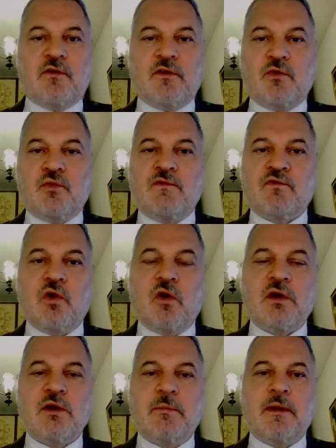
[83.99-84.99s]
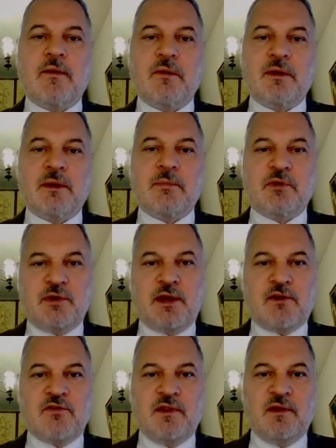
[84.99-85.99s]
Since we've talked about the
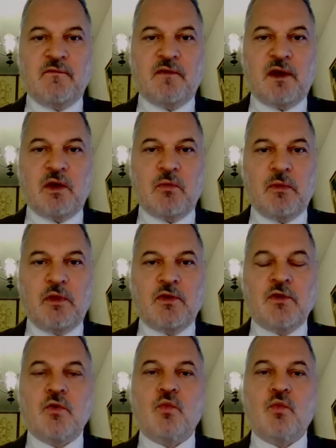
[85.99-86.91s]
protection of the environment,